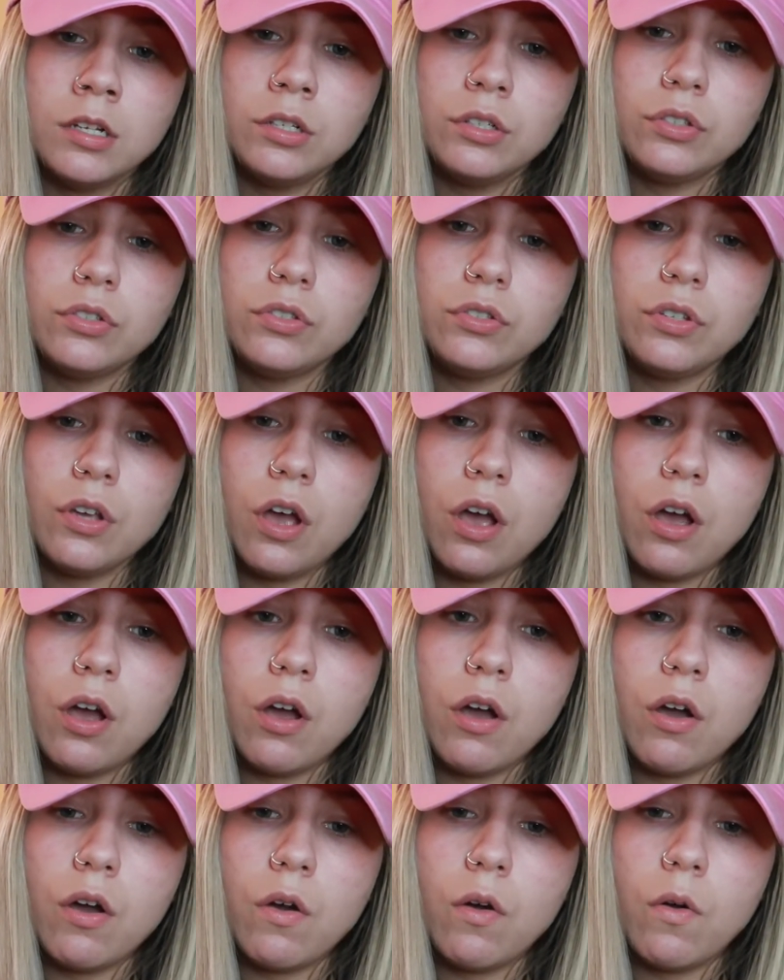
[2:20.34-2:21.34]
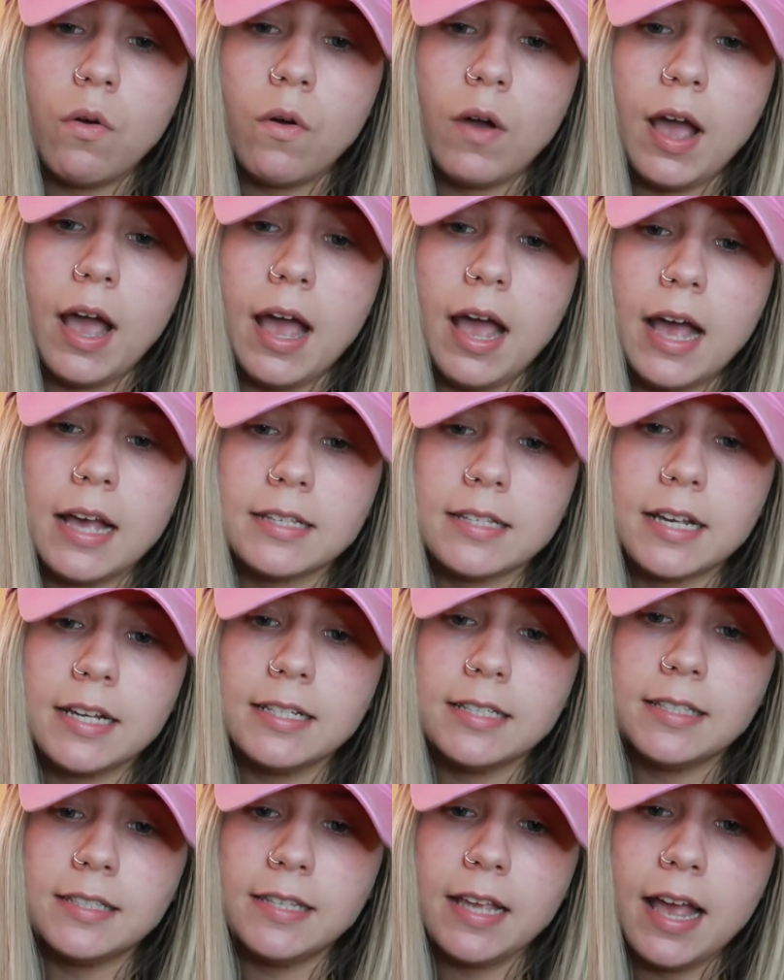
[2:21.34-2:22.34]
So, as
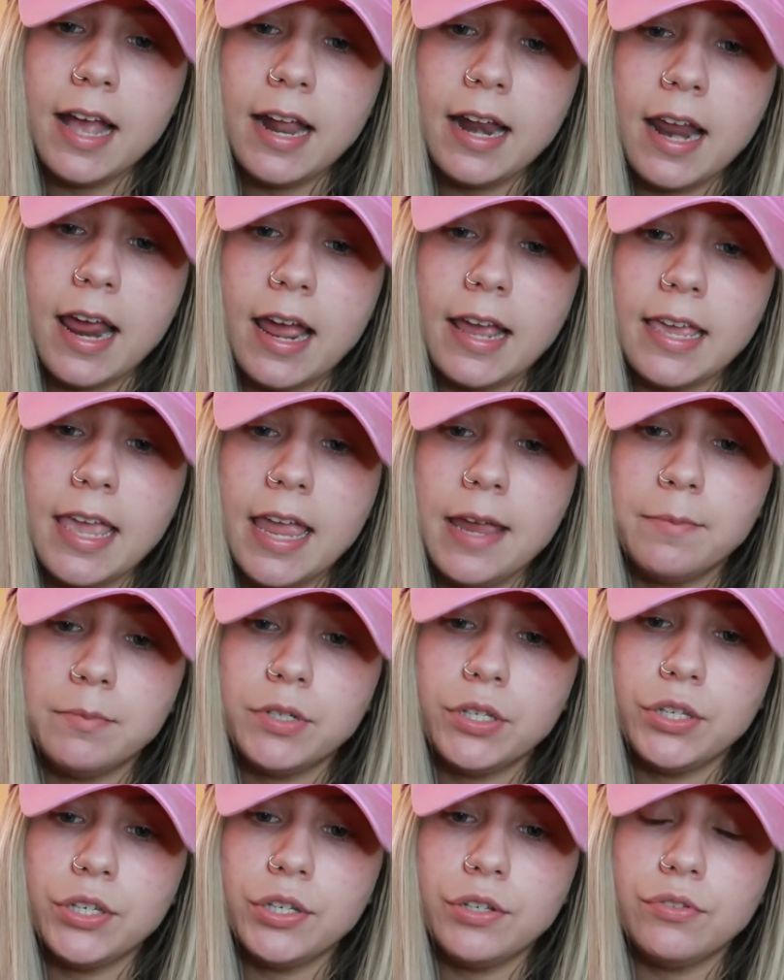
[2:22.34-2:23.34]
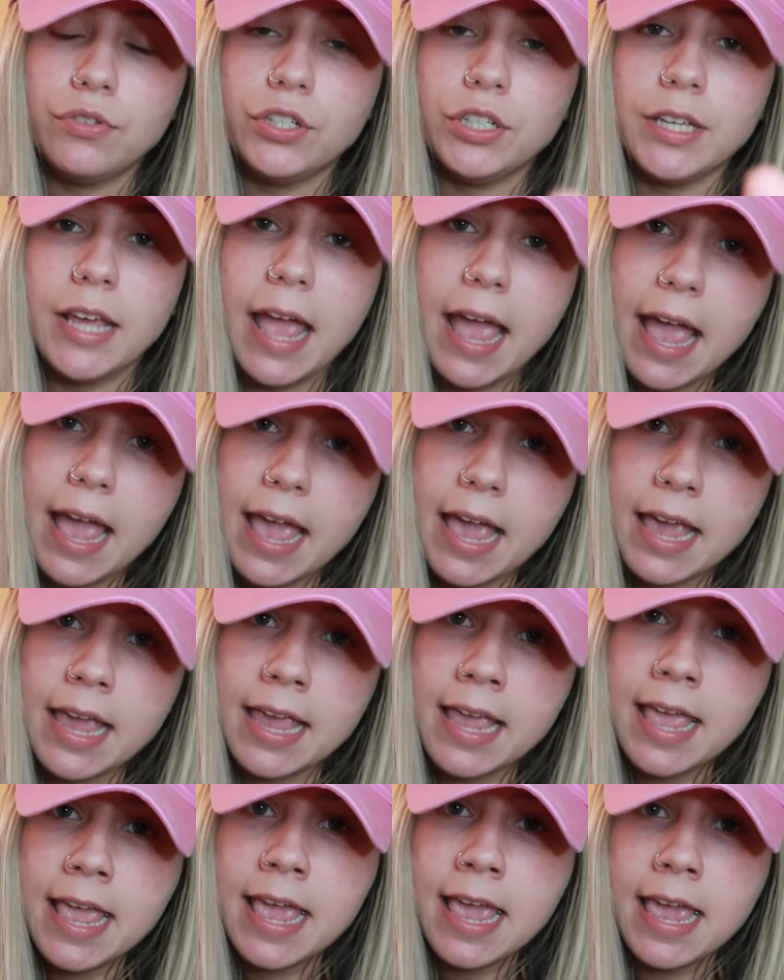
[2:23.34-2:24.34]
I said, I came to
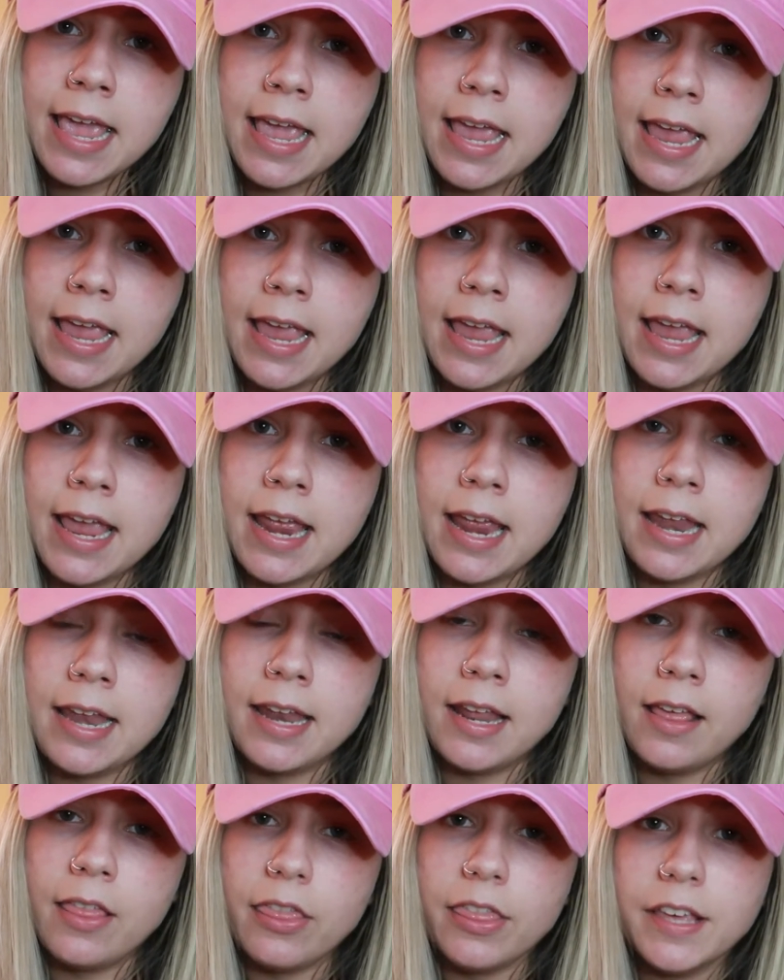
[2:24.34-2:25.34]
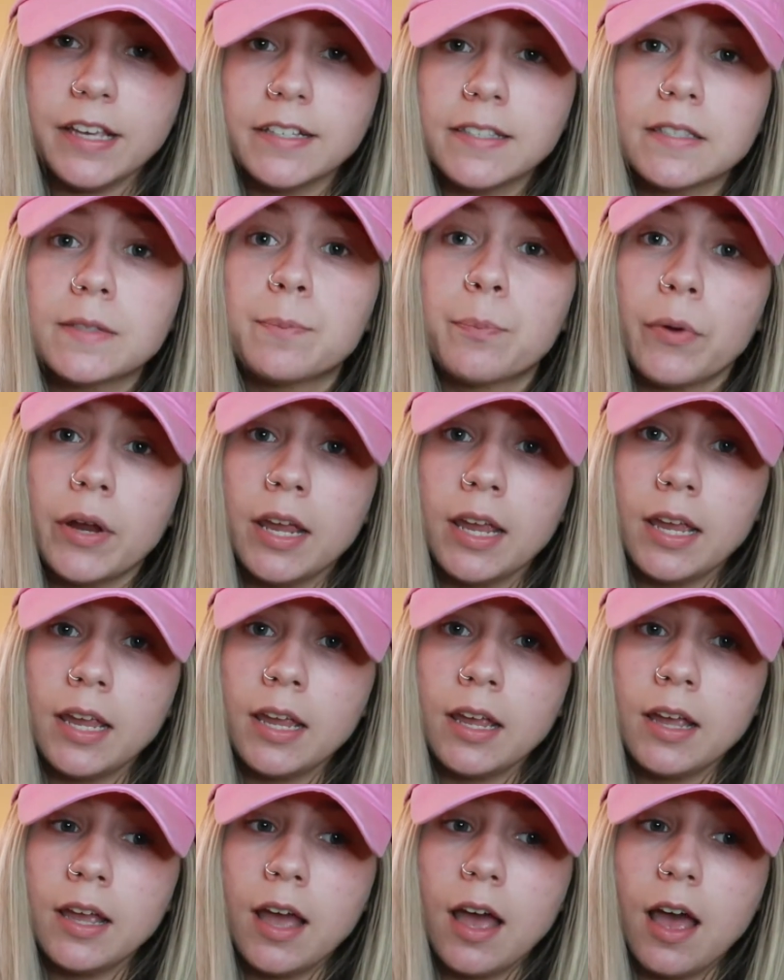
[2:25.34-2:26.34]
UGA in the
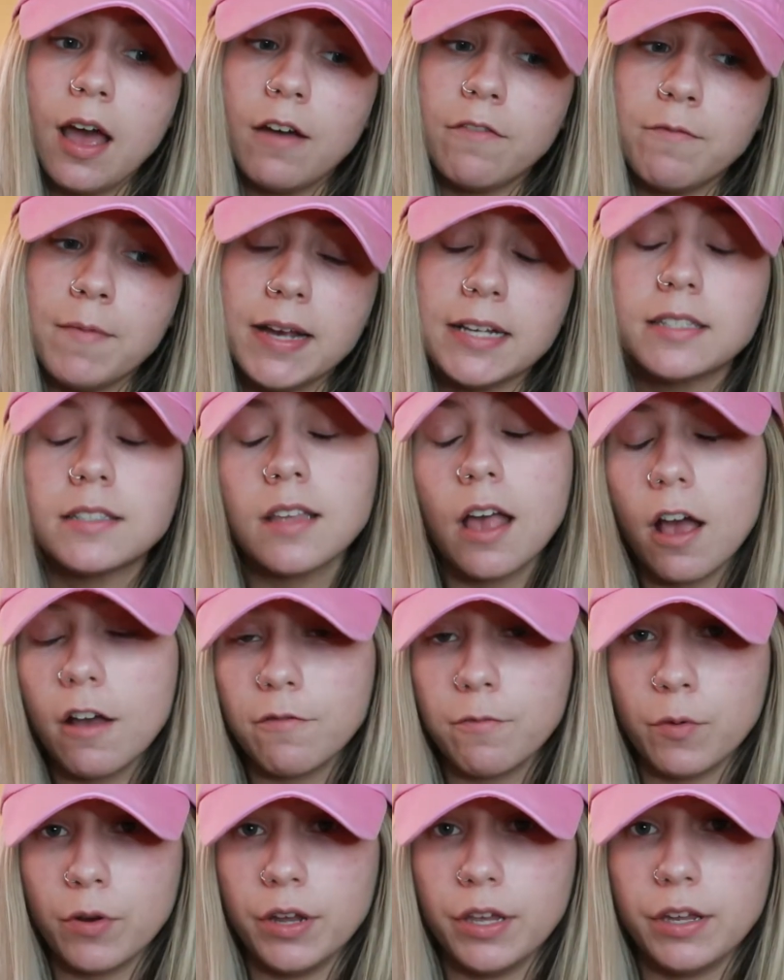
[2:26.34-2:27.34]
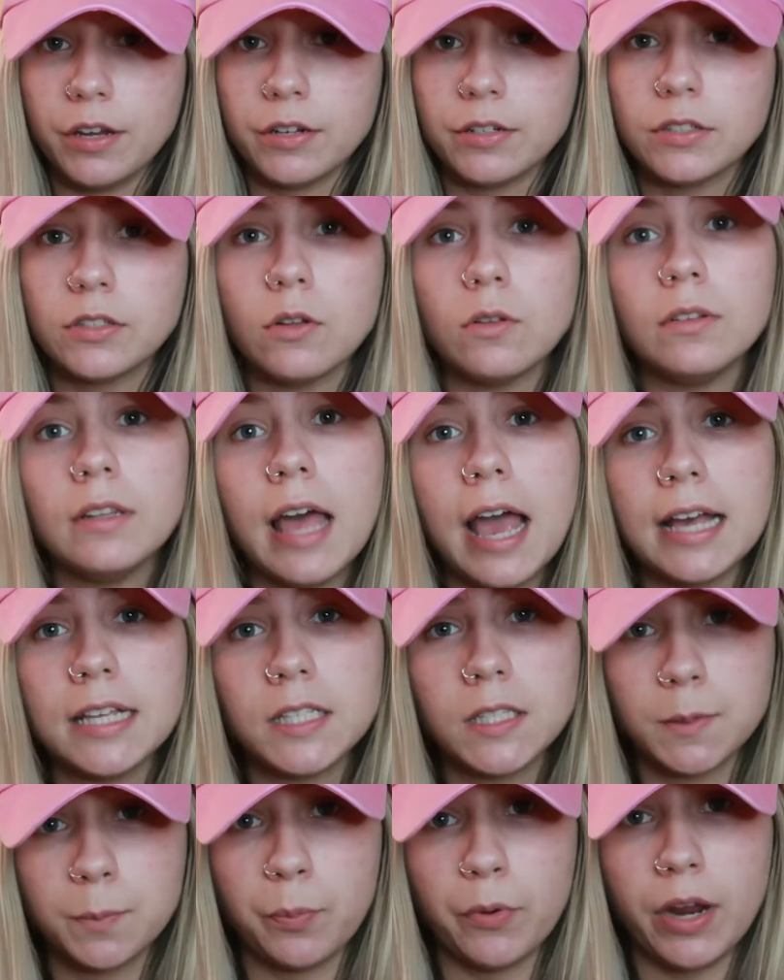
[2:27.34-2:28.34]
spring of my sophomore year, so
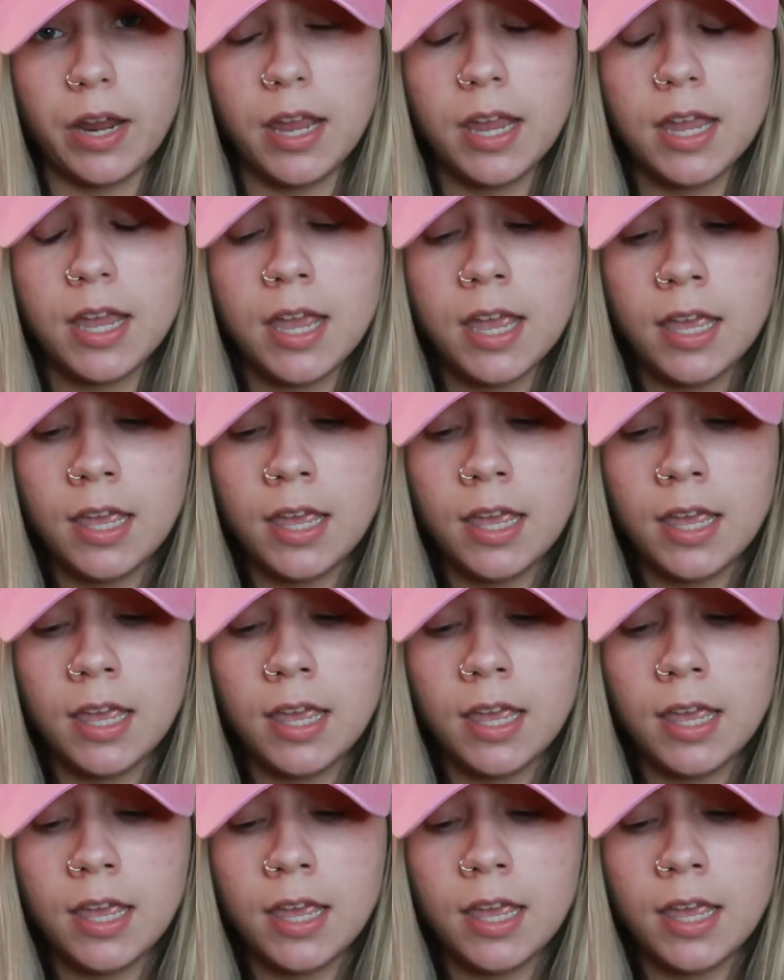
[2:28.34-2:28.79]
last spring.